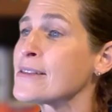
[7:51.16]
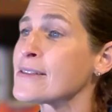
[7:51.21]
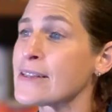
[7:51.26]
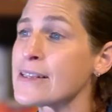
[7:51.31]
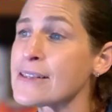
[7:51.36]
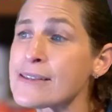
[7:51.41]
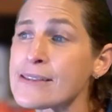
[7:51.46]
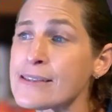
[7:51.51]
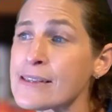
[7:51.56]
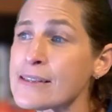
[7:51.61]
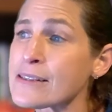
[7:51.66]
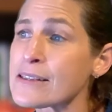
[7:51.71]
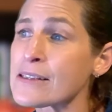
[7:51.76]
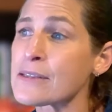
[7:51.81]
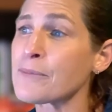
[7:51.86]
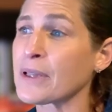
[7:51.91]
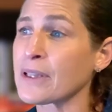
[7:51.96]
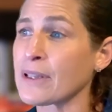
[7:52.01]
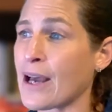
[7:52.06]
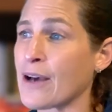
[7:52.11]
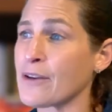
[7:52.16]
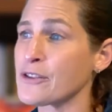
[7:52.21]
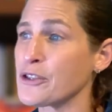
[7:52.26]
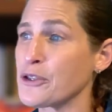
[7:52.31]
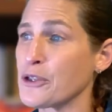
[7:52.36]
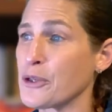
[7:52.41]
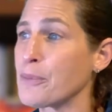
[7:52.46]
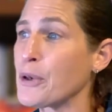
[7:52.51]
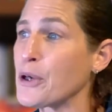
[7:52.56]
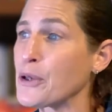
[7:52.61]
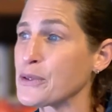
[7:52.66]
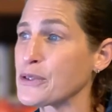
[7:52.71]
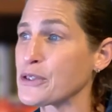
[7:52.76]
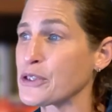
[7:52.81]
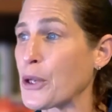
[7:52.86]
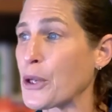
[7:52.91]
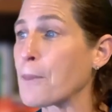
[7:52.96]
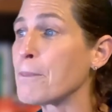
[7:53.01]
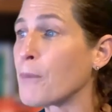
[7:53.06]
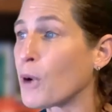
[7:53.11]
This system allows you to post
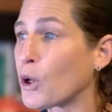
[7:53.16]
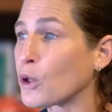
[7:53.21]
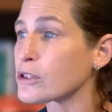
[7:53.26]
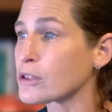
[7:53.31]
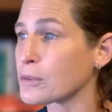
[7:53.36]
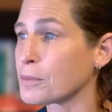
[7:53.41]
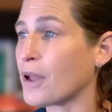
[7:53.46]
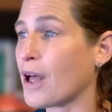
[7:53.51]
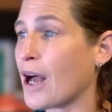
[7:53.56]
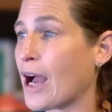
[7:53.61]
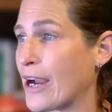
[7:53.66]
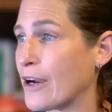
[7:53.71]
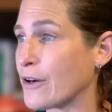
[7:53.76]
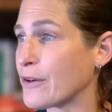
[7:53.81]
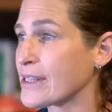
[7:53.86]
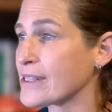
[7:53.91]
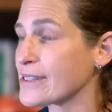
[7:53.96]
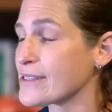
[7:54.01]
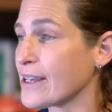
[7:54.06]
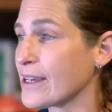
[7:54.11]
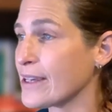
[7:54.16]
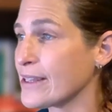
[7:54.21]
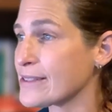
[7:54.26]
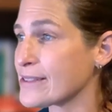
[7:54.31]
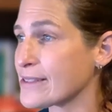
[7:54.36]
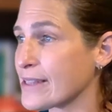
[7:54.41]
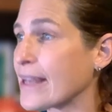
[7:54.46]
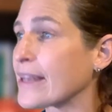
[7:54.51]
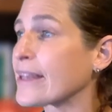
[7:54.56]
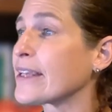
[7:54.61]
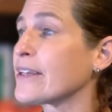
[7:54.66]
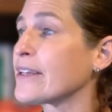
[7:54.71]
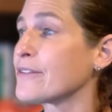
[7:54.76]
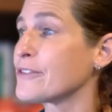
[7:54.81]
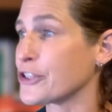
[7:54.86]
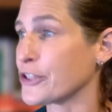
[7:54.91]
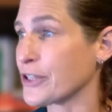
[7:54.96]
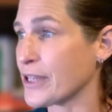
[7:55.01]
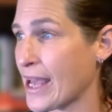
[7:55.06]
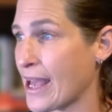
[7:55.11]
on multiple hiring sites and gives
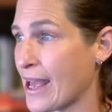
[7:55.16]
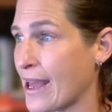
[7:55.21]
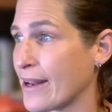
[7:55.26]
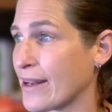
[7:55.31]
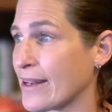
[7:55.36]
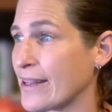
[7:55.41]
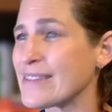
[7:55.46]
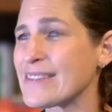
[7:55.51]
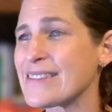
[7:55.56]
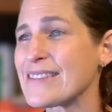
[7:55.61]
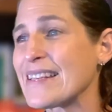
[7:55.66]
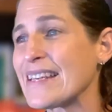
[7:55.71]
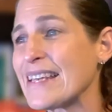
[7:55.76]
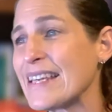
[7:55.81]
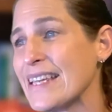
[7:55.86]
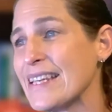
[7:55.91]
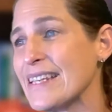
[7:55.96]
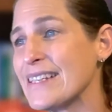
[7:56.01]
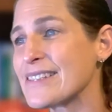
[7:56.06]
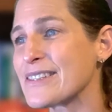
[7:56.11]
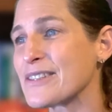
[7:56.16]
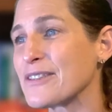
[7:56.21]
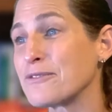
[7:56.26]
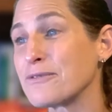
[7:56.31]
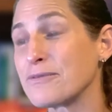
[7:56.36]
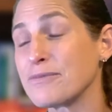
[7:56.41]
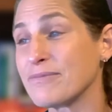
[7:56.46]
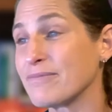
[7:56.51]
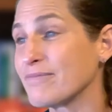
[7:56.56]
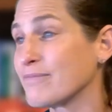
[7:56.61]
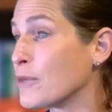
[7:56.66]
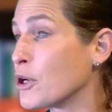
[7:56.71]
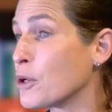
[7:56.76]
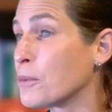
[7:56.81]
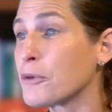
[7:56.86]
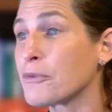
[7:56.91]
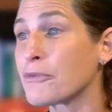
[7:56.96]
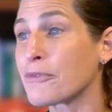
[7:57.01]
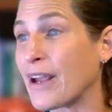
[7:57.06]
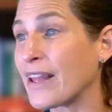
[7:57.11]
your candidates the ease of
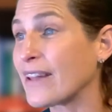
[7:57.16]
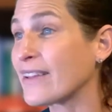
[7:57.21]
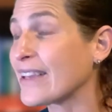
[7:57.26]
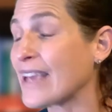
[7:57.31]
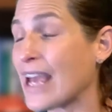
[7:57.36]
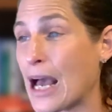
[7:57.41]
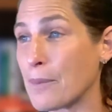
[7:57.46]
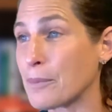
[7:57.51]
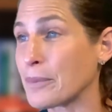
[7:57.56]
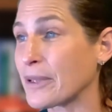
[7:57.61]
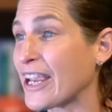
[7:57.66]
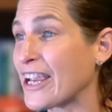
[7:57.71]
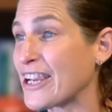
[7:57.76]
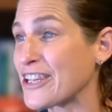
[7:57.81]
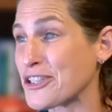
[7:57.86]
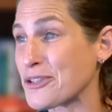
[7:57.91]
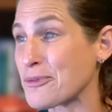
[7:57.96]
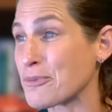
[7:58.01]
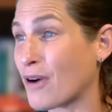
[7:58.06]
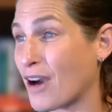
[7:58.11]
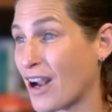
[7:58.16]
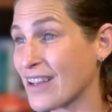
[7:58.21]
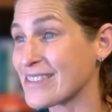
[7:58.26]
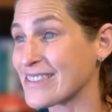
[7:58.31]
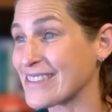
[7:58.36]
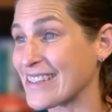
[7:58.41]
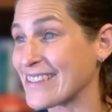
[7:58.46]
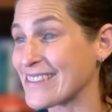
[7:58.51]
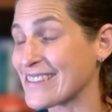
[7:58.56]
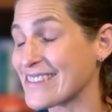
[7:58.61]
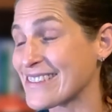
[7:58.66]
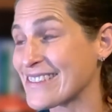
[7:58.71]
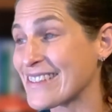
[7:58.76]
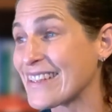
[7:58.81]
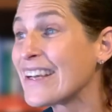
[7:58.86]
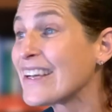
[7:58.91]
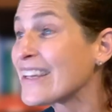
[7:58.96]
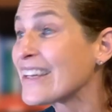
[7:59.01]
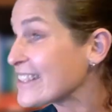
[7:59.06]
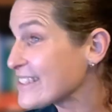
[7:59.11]
mobile-friendly application process,
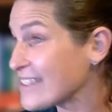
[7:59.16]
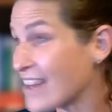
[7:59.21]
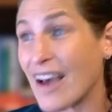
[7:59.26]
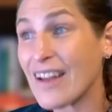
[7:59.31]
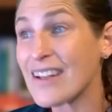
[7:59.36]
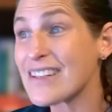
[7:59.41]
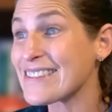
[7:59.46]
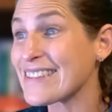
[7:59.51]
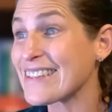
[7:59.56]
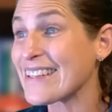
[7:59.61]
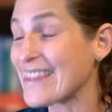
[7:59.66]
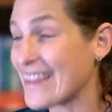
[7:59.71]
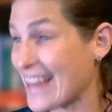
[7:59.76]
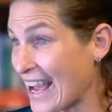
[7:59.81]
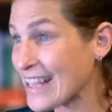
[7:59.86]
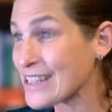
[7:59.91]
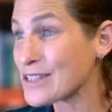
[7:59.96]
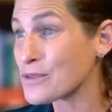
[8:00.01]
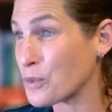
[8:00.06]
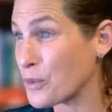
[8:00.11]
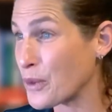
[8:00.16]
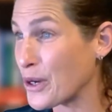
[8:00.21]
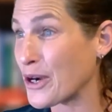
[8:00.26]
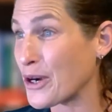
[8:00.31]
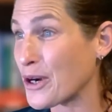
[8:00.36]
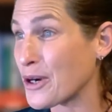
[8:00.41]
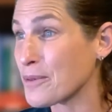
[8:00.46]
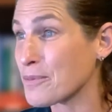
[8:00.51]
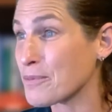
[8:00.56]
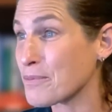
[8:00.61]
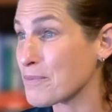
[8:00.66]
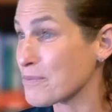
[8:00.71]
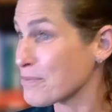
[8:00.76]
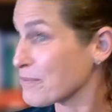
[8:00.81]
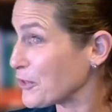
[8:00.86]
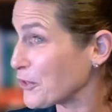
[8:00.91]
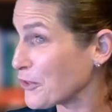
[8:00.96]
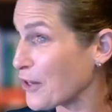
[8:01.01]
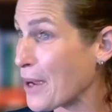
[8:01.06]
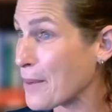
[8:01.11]
because honestly, that's where
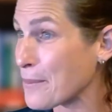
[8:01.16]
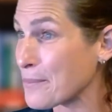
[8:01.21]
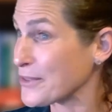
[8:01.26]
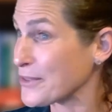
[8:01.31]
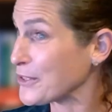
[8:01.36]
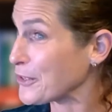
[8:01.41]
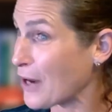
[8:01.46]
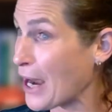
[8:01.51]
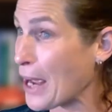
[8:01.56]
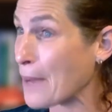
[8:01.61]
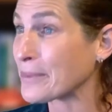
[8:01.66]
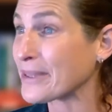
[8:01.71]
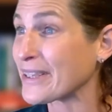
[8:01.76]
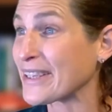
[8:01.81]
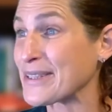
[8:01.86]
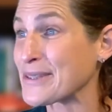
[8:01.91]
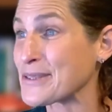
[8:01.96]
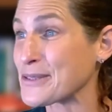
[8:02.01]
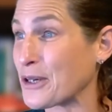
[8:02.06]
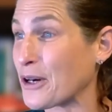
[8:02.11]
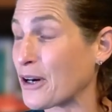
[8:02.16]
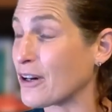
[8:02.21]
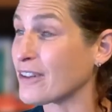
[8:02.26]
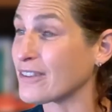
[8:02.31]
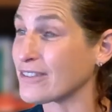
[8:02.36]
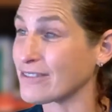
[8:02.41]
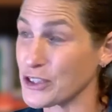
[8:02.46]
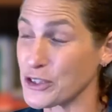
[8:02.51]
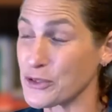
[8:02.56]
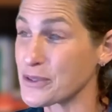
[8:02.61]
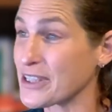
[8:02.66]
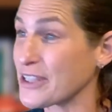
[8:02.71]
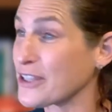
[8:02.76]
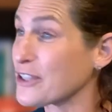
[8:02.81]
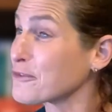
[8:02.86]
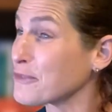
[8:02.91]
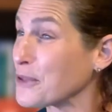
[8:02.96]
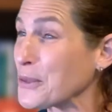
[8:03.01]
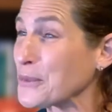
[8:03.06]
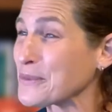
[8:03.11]
your applicants are using
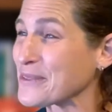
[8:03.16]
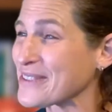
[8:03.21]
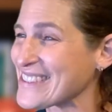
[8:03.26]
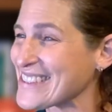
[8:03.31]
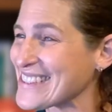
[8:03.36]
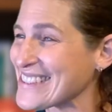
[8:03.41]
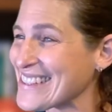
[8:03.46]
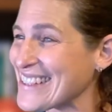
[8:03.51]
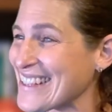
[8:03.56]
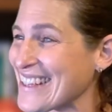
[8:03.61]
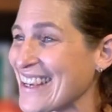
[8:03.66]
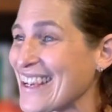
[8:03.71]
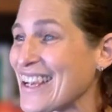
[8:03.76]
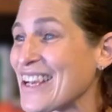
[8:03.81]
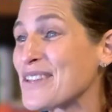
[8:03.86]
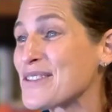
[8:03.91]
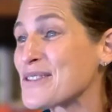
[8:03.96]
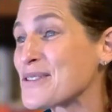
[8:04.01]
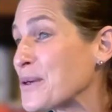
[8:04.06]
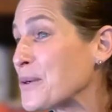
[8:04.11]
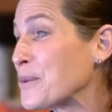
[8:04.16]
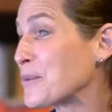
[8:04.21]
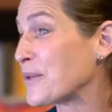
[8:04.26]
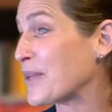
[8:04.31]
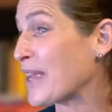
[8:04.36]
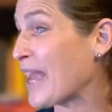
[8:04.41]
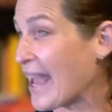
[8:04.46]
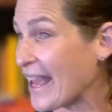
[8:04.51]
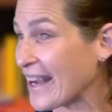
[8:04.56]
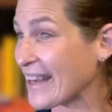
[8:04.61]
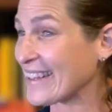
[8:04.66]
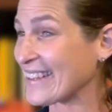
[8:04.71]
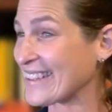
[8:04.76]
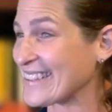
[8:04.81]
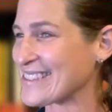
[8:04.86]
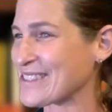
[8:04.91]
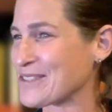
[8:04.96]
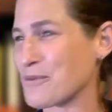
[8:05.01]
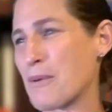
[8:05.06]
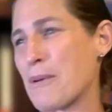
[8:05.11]
their phones. So
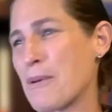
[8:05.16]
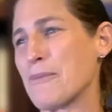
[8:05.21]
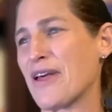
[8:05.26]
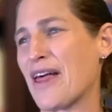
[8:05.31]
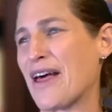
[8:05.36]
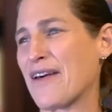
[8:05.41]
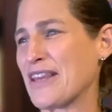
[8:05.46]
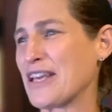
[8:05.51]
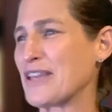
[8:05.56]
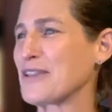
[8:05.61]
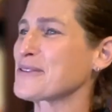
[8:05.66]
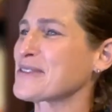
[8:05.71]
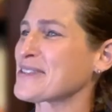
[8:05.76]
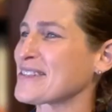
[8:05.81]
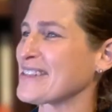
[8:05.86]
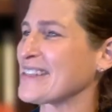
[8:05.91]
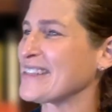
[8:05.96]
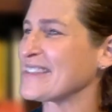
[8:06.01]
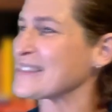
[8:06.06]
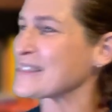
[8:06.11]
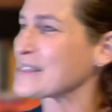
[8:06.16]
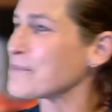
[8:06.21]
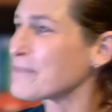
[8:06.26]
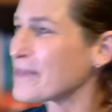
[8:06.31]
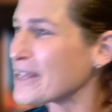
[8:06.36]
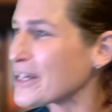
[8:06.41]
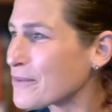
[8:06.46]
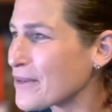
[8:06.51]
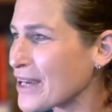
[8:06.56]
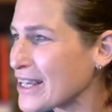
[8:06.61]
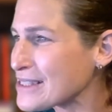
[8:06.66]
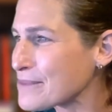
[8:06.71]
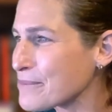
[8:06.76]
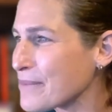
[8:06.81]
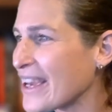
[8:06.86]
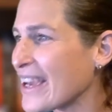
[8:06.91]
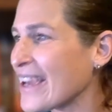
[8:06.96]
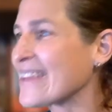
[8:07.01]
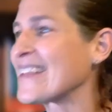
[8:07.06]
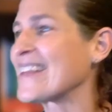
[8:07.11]
candidates, remember how they used to submit a
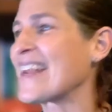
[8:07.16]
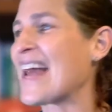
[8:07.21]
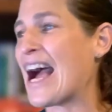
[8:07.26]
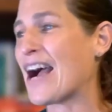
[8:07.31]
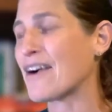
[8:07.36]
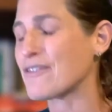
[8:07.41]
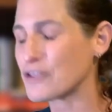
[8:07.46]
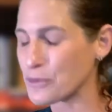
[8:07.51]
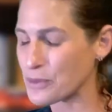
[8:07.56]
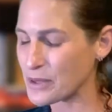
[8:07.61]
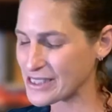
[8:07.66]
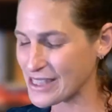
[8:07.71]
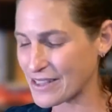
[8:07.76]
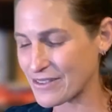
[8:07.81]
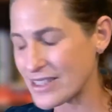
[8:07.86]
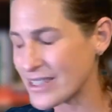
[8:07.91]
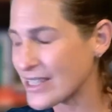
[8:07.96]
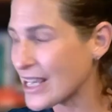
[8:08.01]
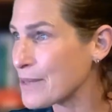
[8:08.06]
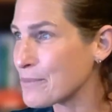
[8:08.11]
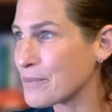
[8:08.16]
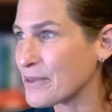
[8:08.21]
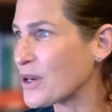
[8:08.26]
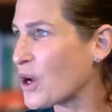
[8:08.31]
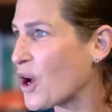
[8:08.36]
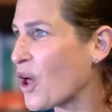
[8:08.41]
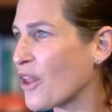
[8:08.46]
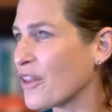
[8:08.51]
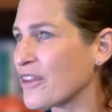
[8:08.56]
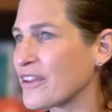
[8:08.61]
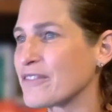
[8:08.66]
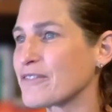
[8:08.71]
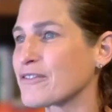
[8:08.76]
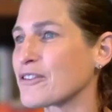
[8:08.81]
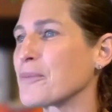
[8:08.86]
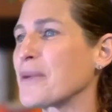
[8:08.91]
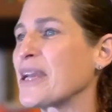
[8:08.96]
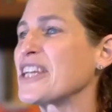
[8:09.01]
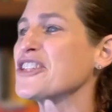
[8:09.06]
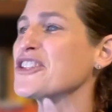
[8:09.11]
resume, then afterwards have to type in all the
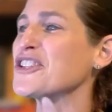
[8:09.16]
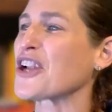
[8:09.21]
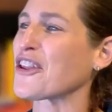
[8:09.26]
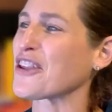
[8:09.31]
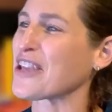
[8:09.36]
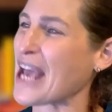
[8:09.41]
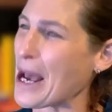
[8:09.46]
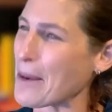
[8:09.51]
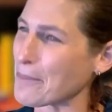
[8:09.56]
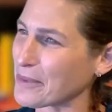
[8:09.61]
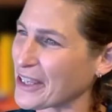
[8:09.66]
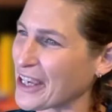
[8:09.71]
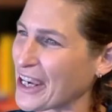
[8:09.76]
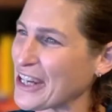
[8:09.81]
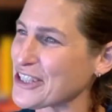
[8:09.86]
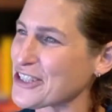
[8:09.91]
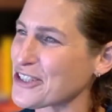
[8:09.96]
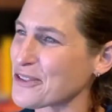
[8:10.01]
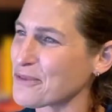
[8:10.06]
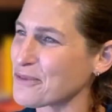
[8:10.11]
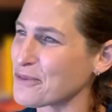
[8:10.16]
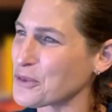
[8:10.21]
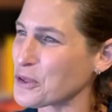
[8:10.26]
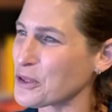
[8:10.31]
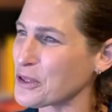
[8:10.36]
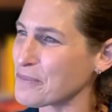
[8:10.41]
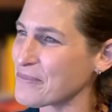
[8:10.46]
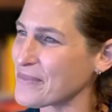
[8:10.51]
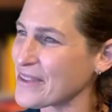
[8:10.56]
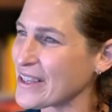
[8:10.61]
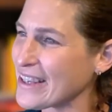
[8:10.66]
information on the application form?